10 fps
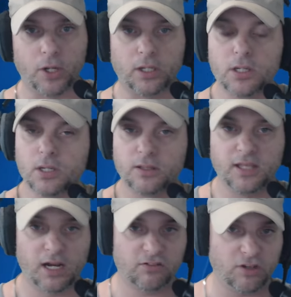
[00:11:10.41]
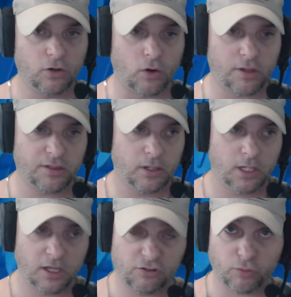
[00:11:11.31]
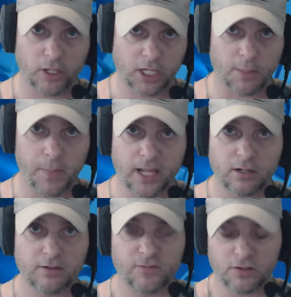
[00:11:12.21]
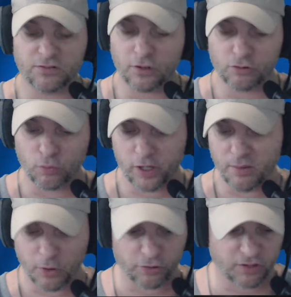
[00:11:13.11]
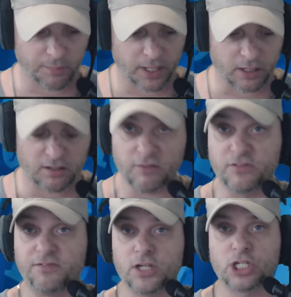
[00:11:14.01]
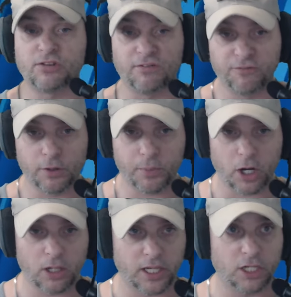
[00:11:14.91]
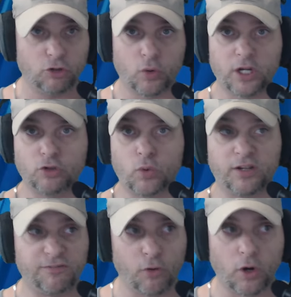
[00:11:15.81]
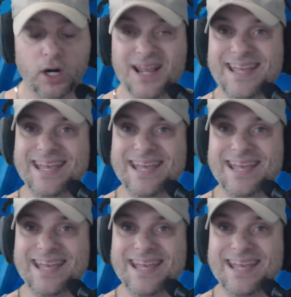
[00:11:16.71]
But the NFC North is really competitive this year. It's one of the most competitive divisions in football in 2024.